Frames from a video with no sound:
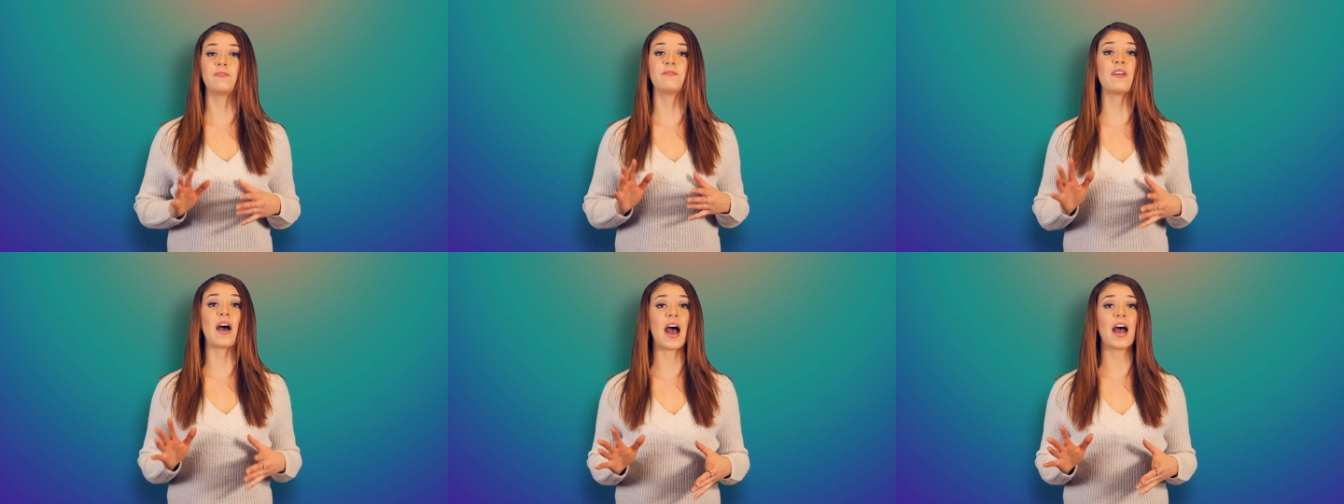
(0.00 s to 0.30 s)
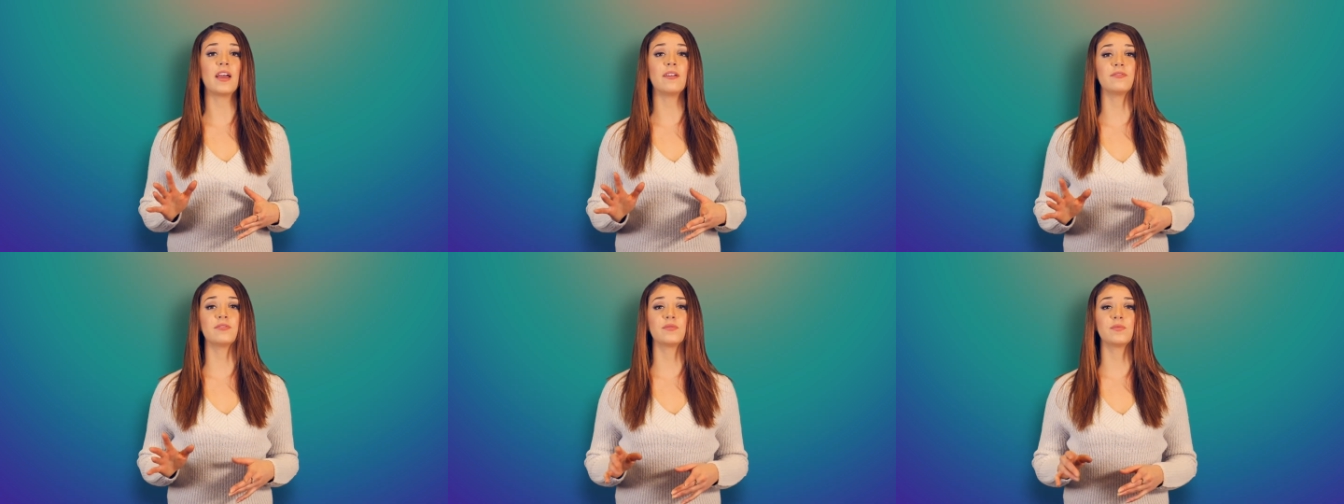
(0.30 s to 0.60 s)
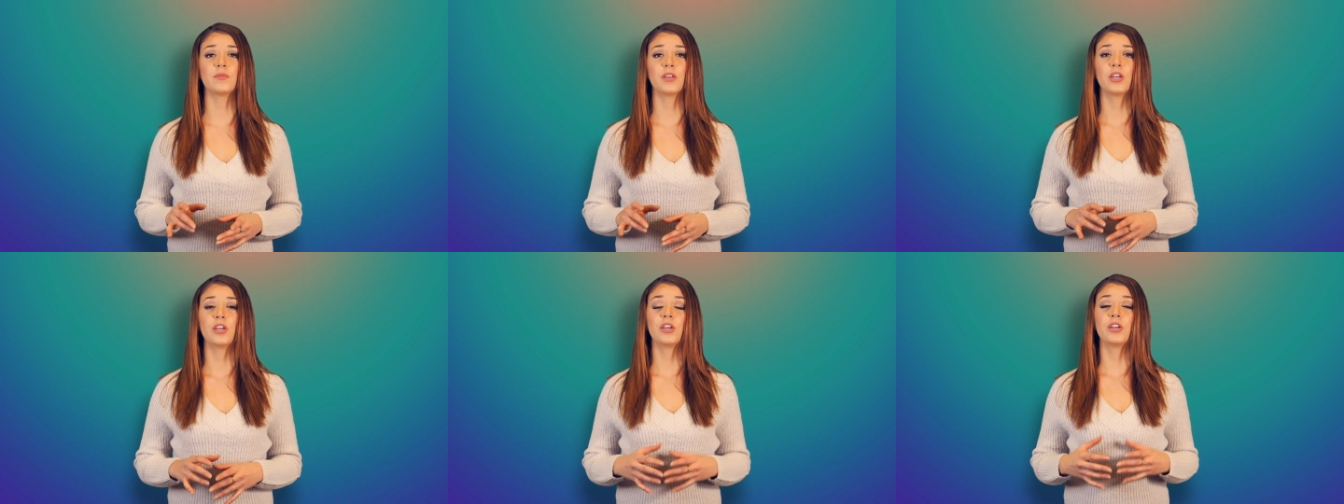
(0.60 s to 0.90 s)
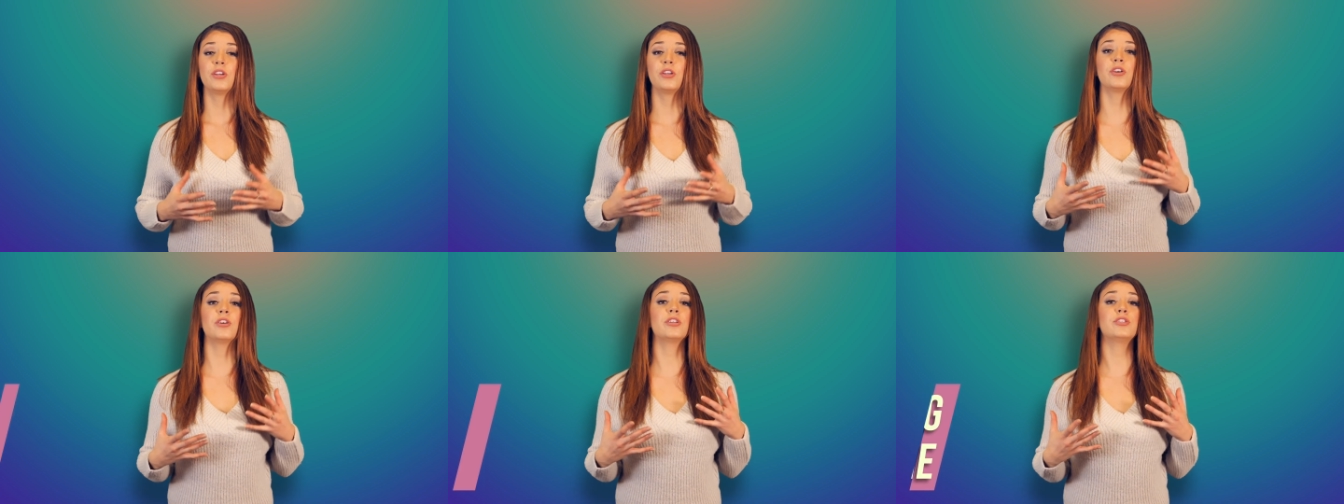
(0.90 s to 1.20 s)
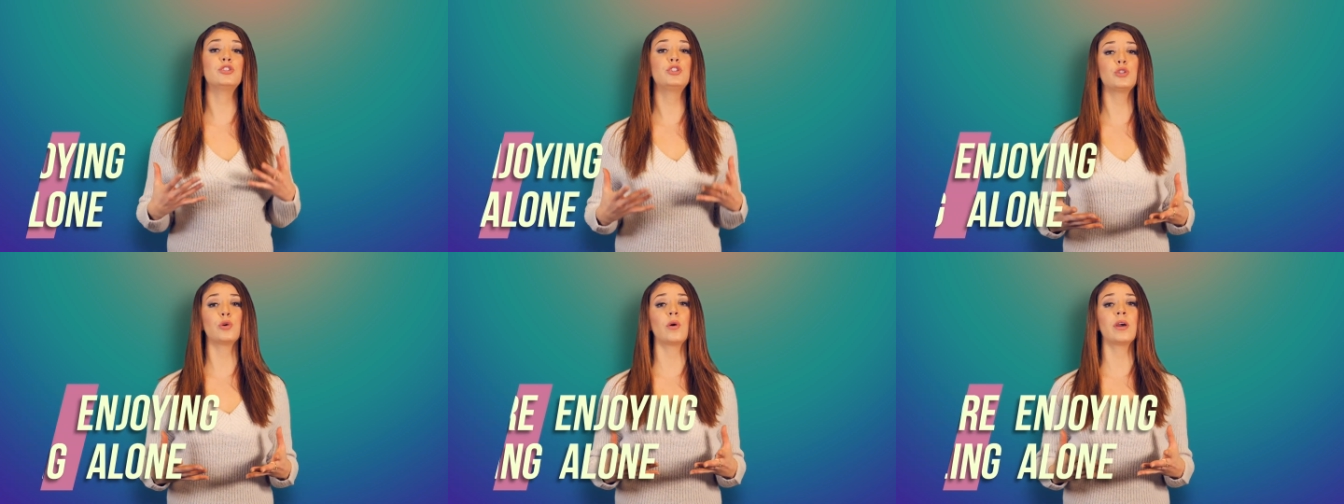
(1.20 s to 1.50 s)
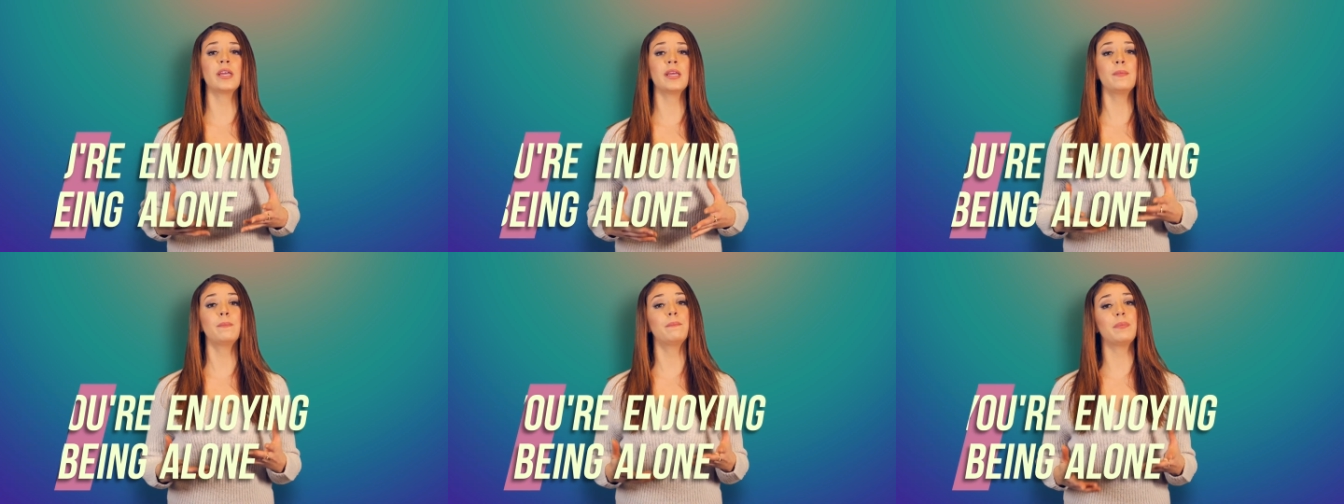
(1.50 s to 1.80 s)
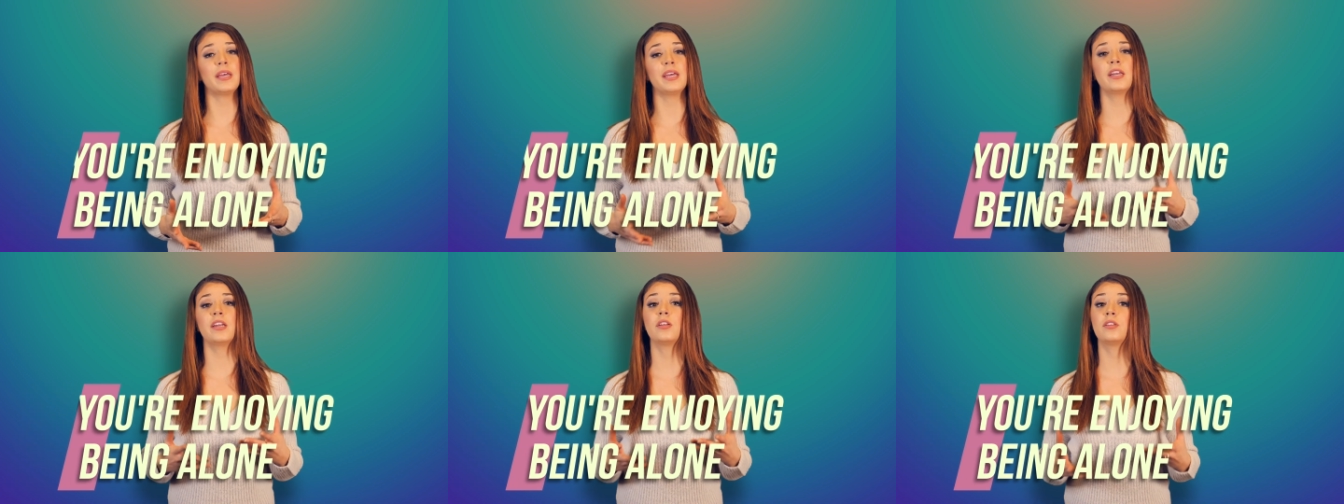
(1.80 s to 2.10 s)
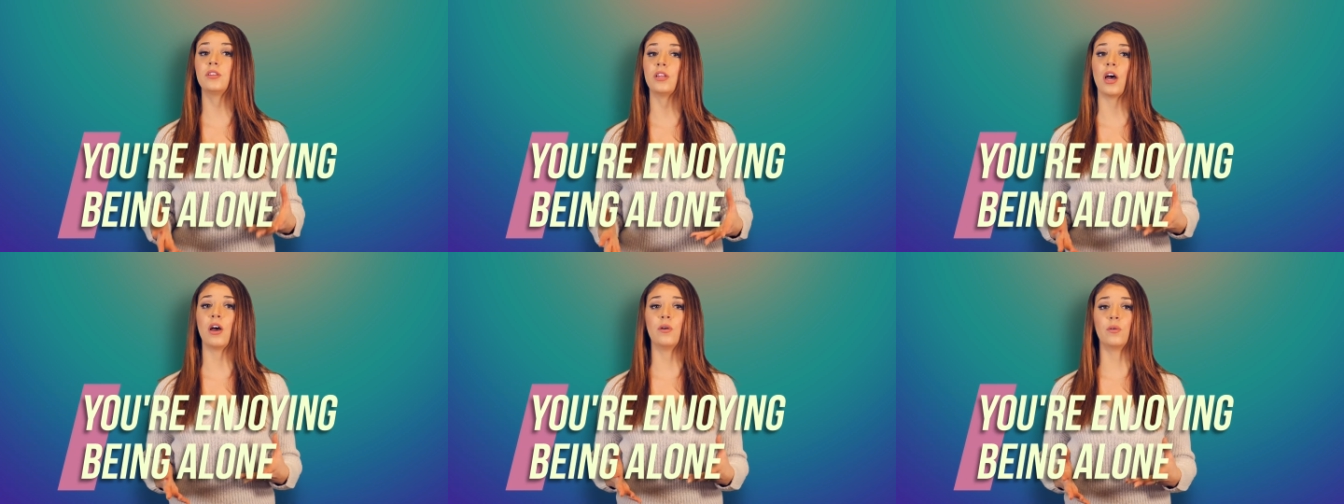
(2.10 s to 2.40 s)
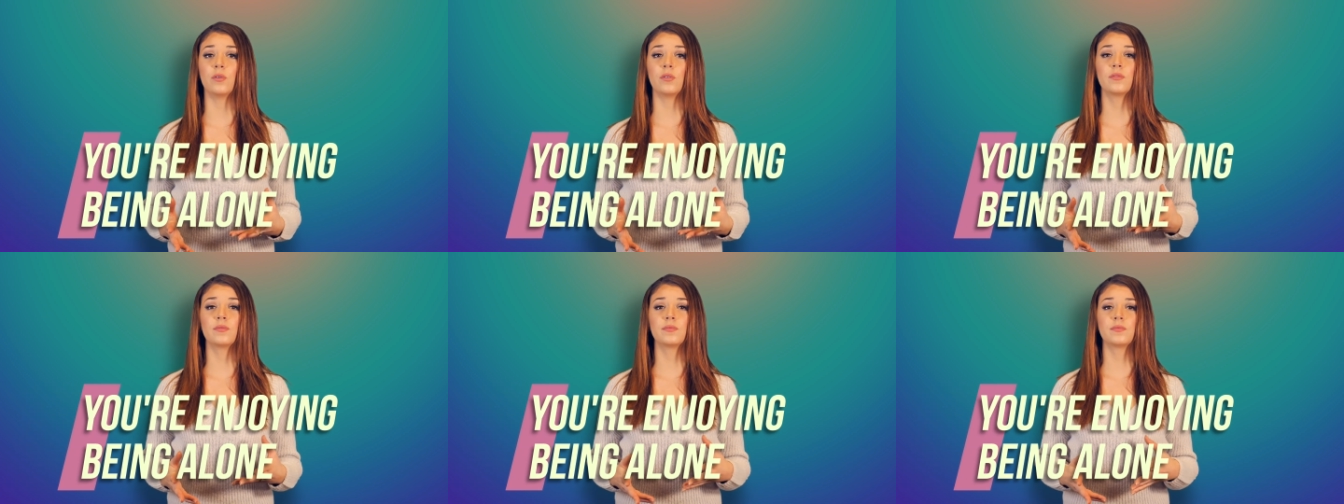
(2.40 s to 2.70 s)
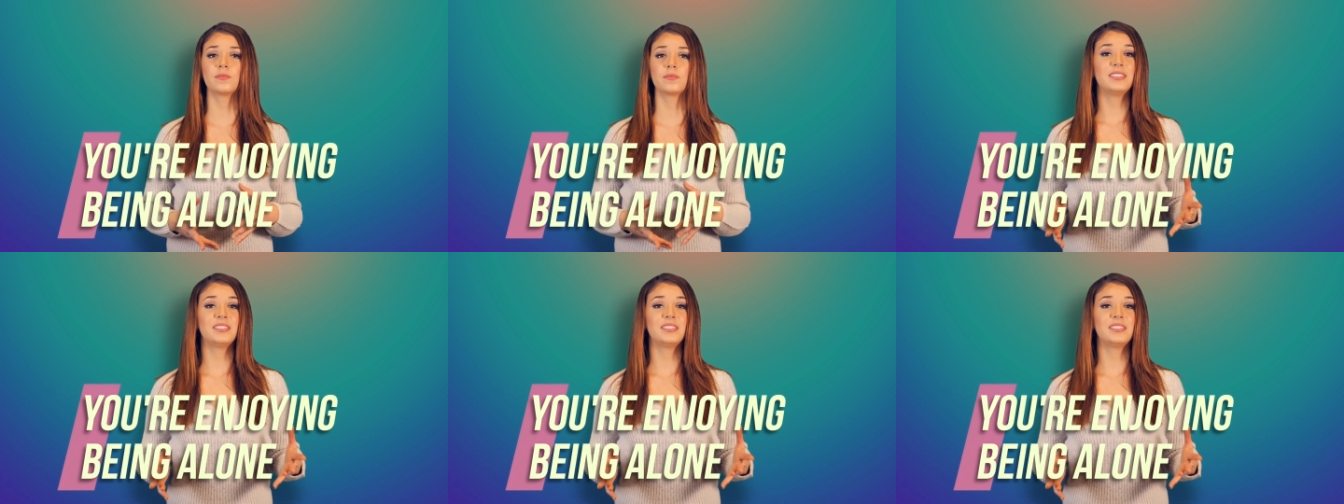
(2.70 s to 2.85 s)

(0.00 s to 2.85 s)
Five, you're enjoying being alone.